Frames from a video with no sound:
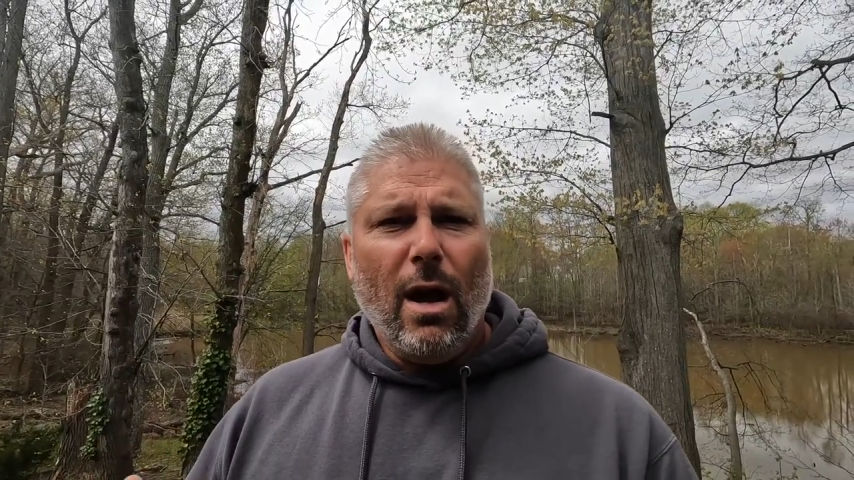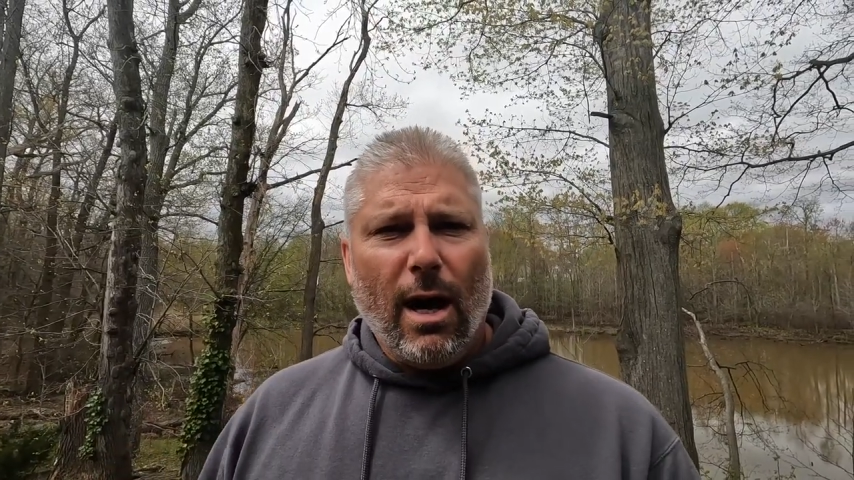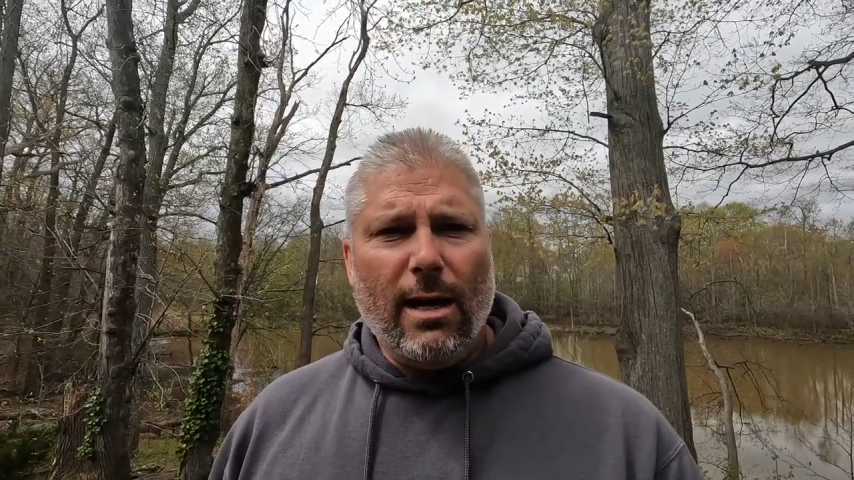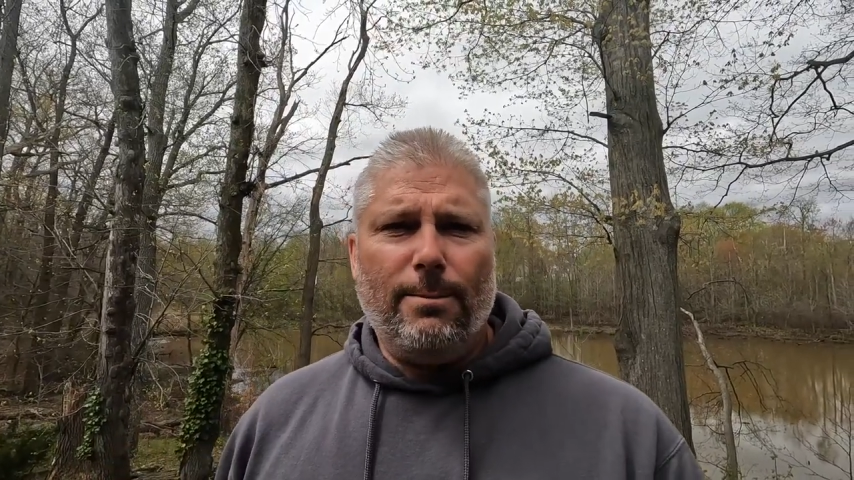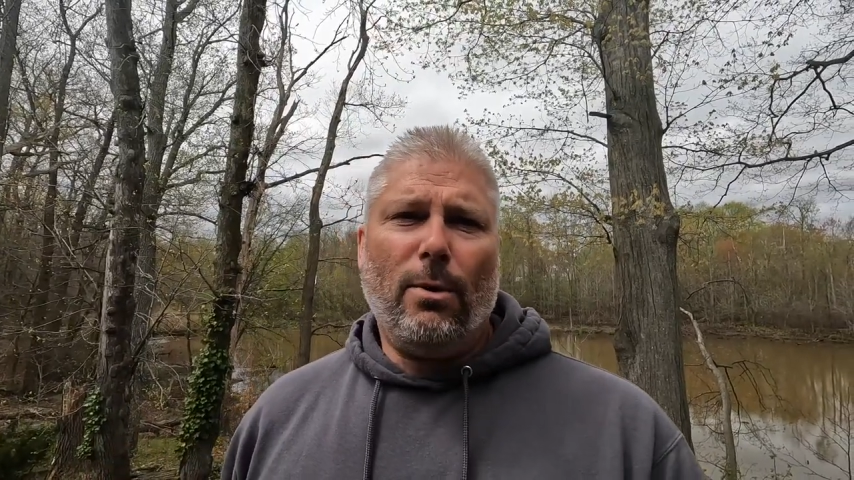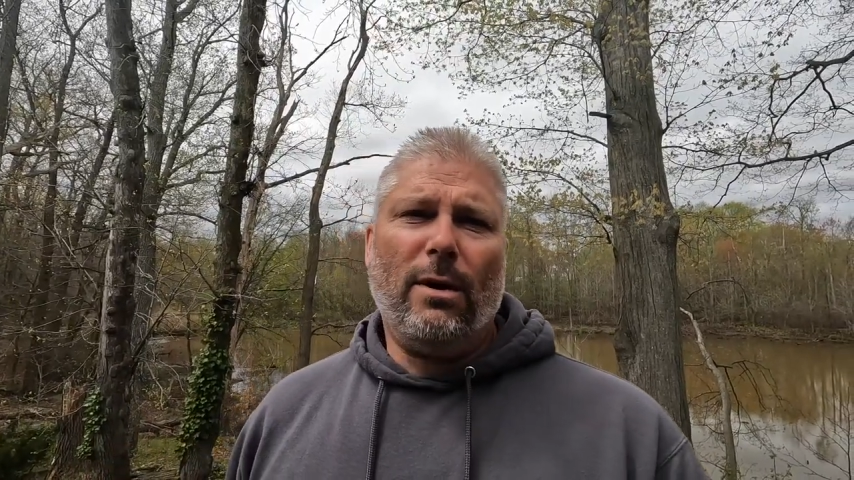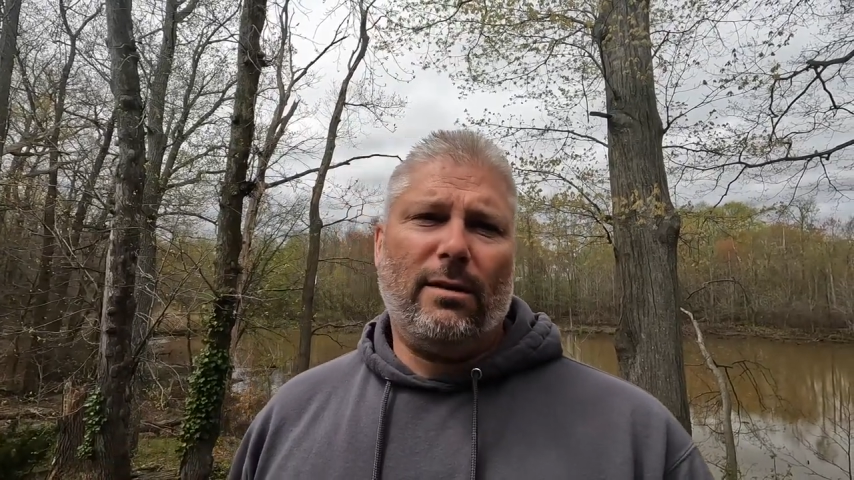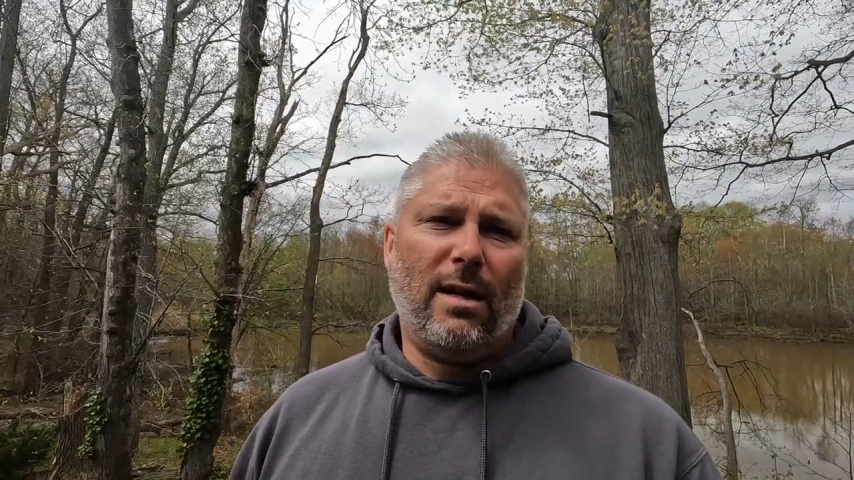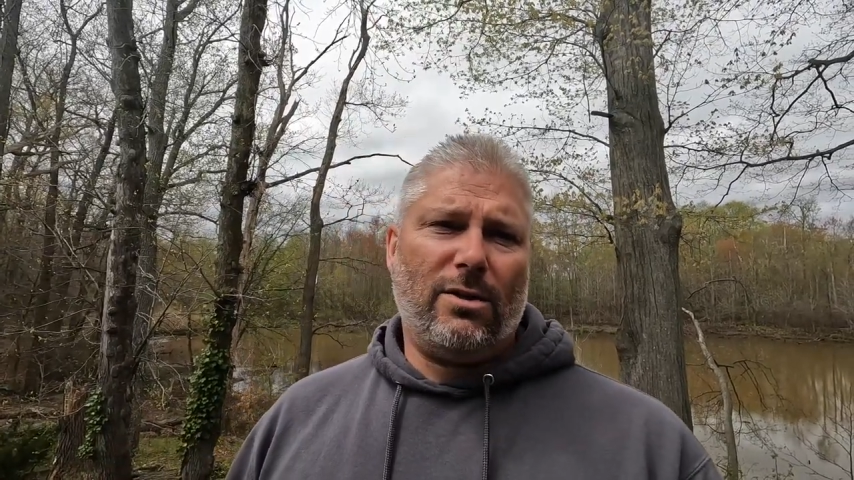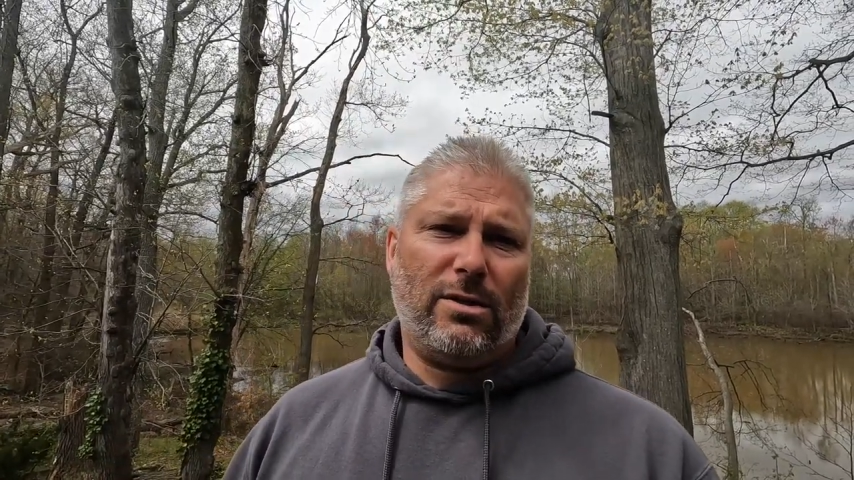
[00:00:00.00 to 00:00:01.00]
I had bought
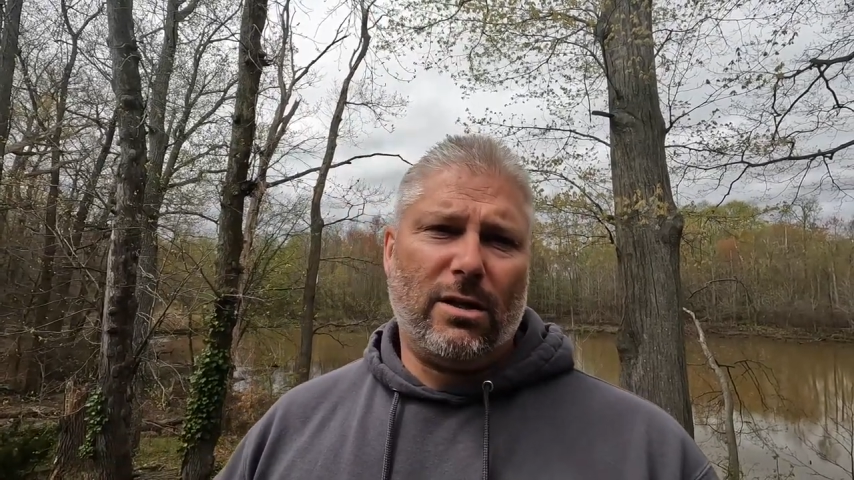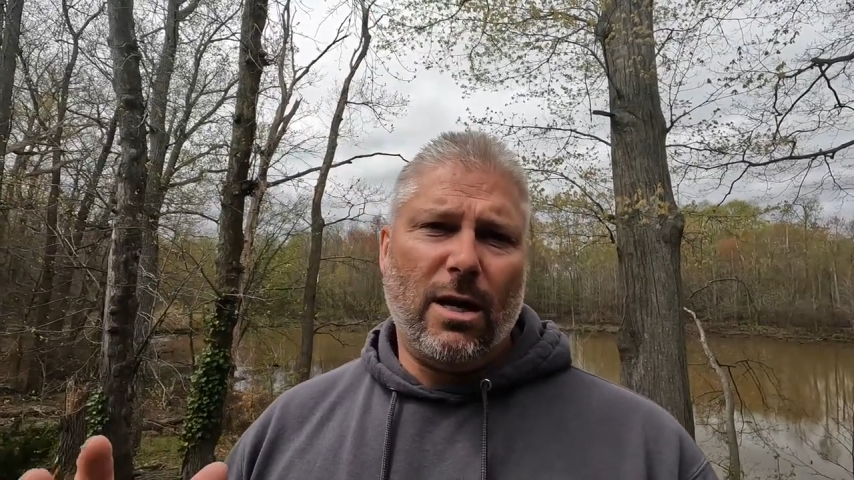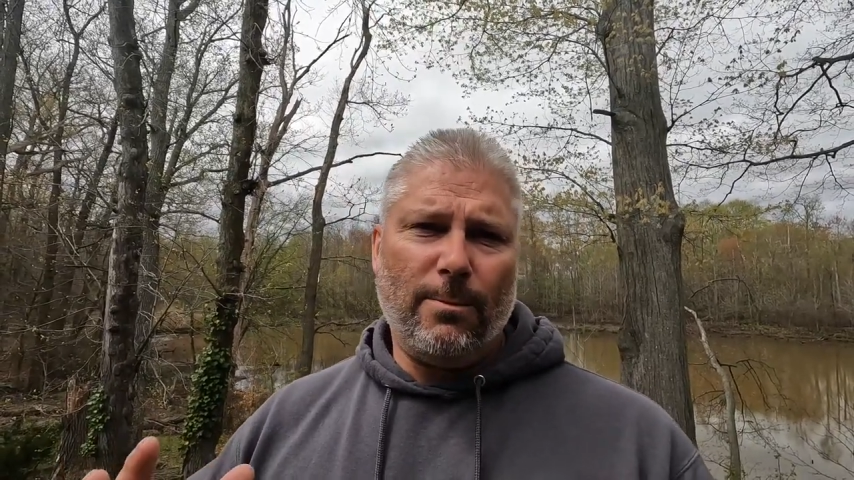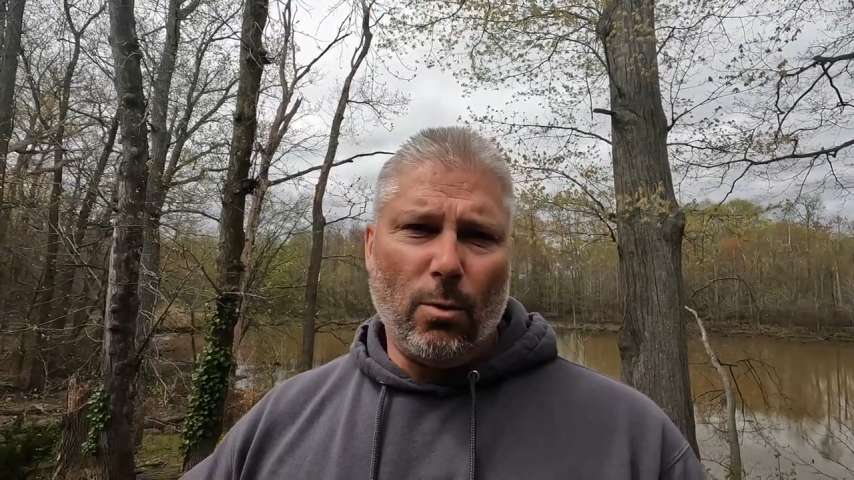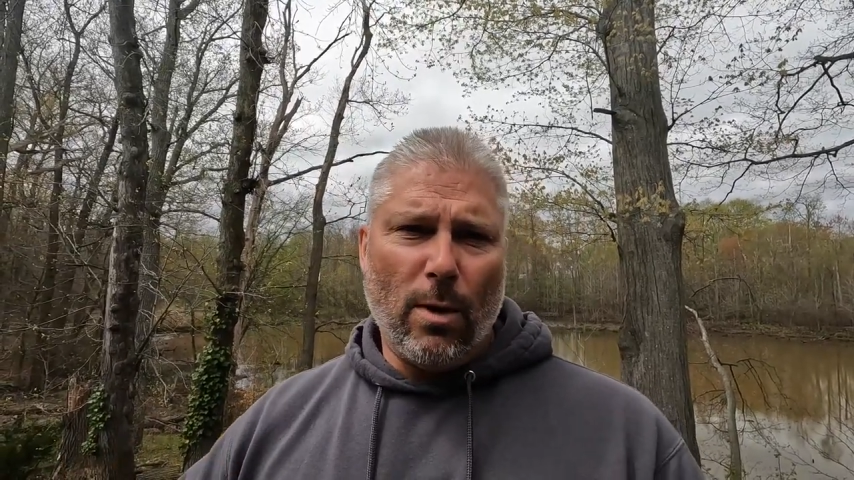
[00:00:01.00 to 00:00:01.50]
that just to keep the